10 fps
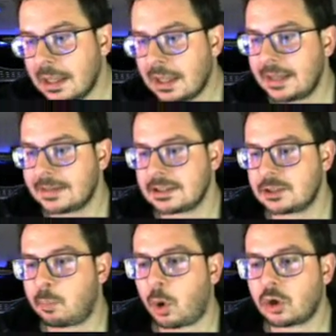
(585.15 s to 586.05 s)
is its
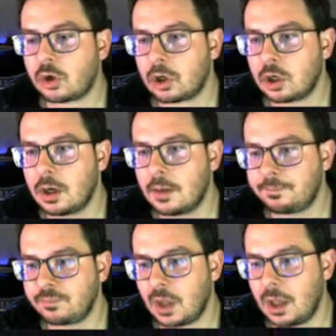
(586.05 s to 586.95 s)
partner,
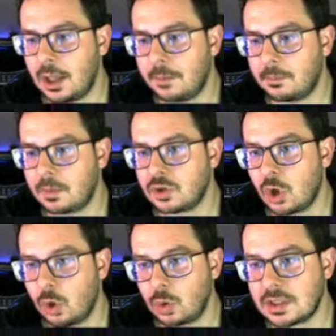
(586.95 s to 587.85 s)

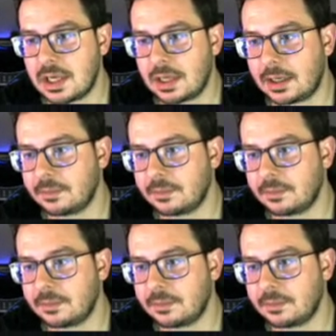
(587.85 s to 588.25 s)
Togetic.